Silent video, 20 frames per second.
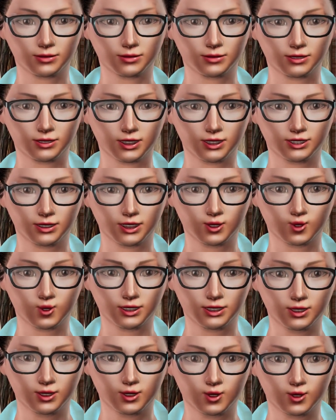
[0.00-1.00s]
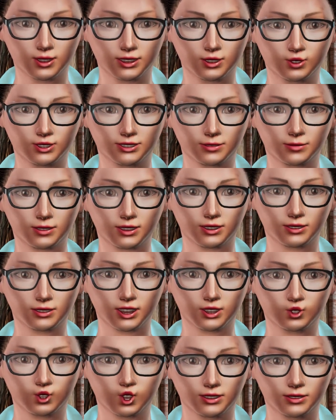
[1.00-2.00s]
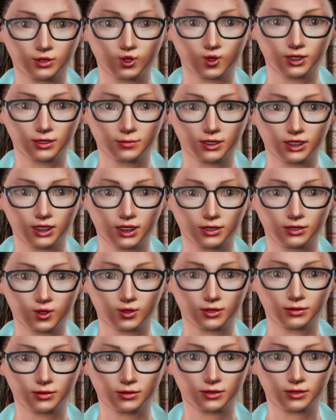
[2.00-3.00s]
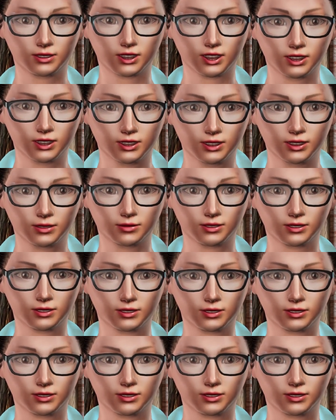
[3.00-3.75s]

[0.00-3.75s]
This is where elifs, a contraction of else if, come in.